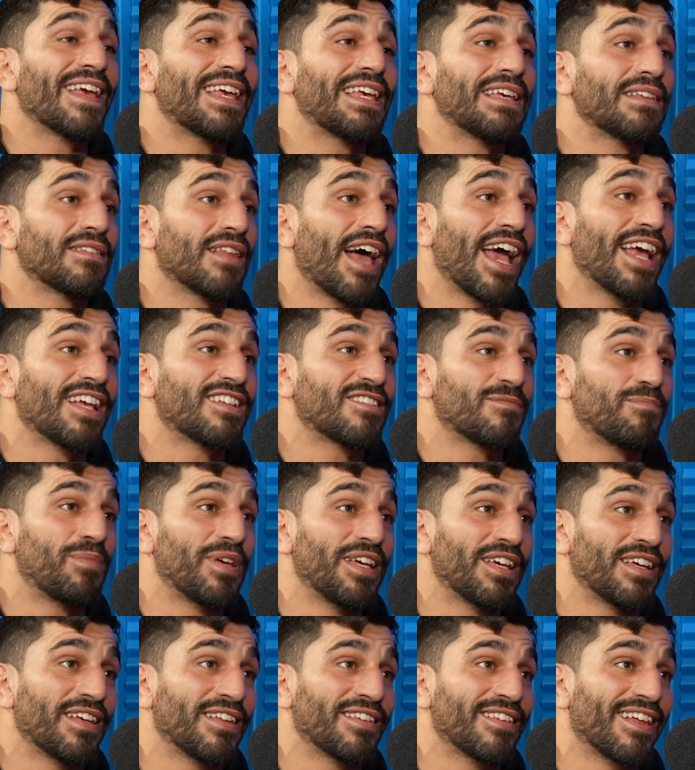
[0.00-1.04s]
he likes
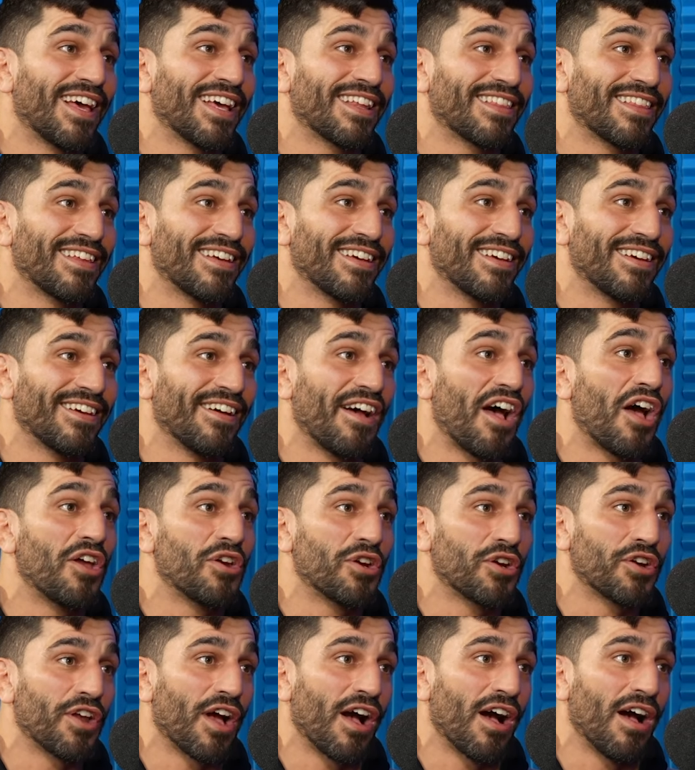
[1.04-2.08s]
being like the
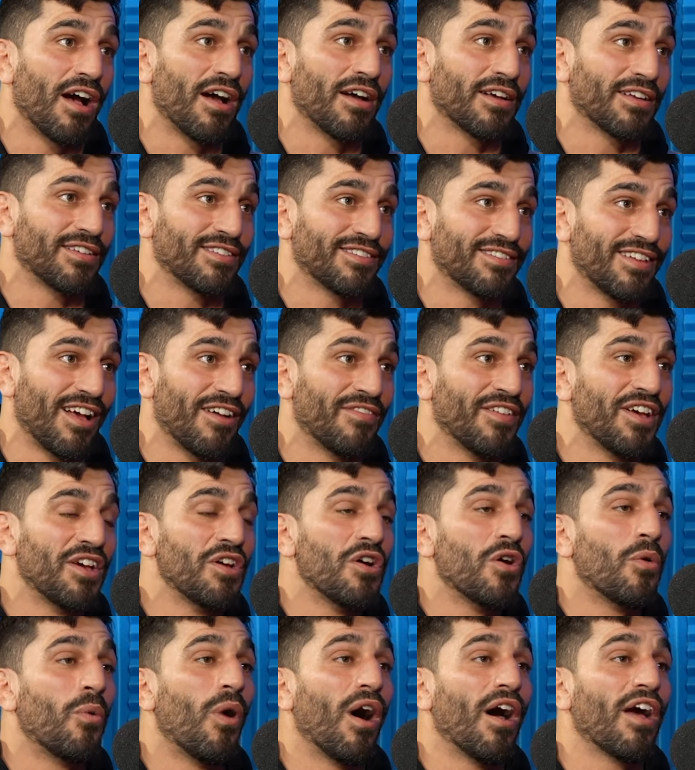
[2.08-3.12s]
underdog and stuff.
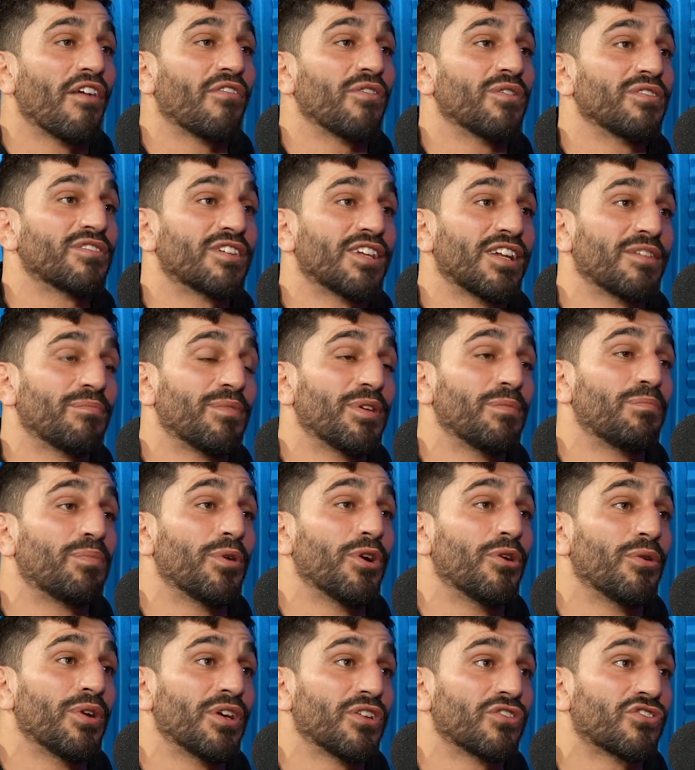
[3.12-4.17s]
While everyone's going to be
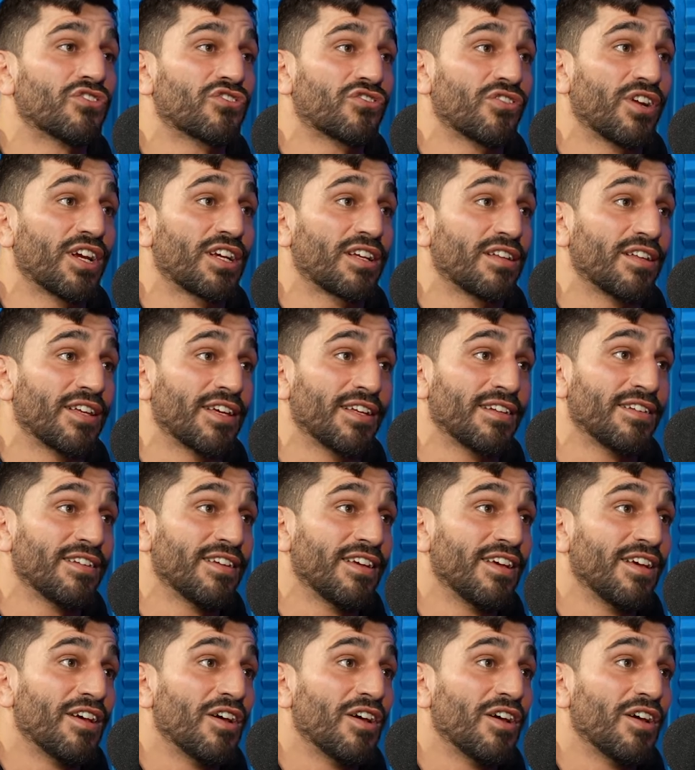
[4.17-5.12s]
booing Strickland, yeah.